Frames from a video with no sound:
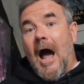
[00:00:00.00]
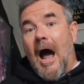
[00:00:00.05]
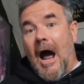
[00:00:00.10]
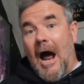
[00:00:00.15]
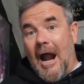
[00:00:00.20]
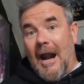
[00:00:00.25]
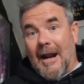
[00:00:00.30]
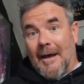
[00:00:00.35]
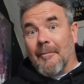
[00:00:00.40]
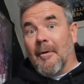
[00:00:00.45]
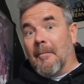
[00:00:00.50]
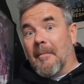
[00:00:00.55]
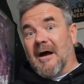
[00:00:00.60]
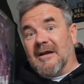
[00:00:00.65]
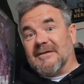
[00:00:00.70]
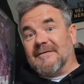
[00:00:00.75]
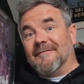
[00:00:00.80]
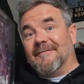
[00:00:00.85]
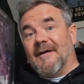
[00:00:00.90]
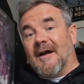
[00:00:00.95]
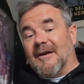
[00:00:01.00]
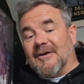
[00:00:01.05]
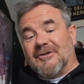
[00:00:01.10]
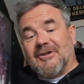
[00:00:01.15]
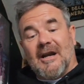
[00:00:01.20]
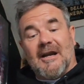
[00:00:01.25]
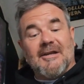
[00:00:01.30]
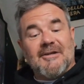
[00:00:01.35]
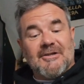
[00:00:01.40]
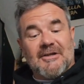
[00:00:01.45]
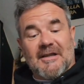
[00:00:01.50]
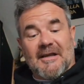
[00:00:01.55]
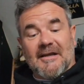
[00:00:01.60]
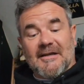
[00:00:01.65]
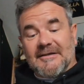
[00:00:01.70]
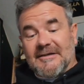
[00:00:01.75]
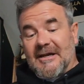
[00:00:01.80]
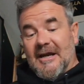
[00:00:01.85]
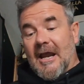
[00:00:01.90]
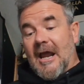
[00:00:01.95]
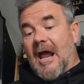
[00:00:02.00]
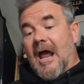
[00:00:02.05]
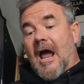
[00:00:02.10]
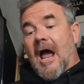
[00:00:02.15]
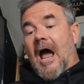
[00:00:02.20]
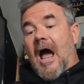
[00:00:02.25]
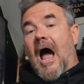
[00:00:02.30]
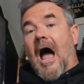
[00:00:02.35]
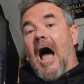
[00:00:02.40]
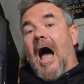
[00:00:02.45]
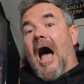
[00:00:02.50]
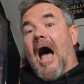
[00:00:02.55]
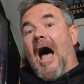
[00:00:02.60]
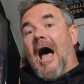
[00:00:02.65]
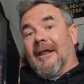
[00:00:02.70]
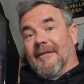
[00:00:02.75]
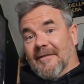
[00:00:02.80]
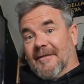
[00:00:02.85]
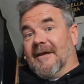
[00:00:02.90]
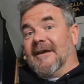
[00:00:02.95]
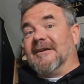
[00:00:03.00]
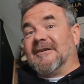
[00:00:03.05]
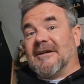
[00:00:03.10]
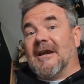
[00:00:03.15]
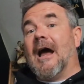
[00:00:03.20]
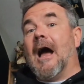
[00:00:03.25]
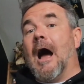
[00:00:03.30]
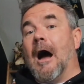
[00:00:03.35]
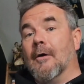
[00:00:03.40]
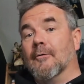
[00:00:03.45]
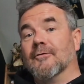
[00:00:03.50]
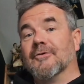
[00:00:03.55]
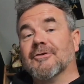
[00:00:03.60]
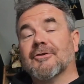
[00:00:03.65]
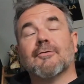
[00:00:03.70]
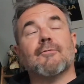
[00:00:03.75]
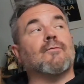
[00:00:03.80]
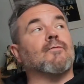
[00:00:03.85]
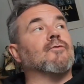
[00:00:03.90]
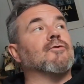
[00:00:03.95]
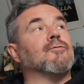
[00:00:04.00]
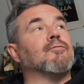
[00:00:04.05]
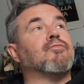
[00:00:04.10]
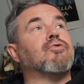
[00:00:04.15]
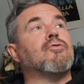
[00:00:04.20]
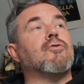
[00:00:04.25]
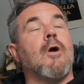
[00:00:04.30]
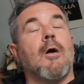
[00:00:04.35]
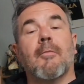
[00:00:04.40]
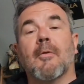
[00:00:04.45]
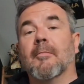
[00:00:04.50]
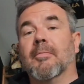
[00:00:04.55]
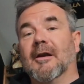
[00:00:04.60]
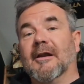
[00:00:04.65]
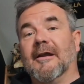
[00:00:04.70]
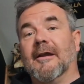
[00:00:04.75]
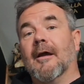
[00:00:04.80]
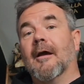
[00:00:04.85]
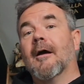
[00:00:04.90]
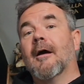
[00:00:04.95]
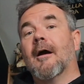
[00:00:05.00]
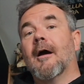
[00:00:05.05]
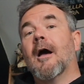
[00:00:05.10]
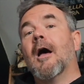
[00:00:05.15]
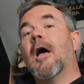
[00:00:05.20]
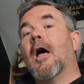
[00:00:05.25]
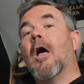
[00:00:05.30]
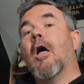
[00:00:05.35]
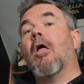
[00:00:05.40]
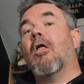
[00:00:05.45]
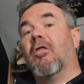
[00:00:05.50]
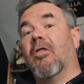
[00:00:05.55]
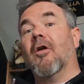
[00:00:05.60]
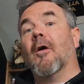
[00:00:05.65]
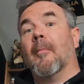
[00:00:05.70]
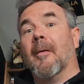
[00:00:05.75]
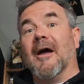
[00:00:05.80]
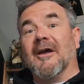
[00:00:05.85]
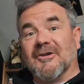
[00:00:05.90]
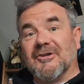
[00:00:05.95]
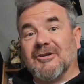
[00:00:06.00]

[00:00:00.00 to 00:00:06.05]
And I'm a massive fan of Stranger Things. And this house was probably the best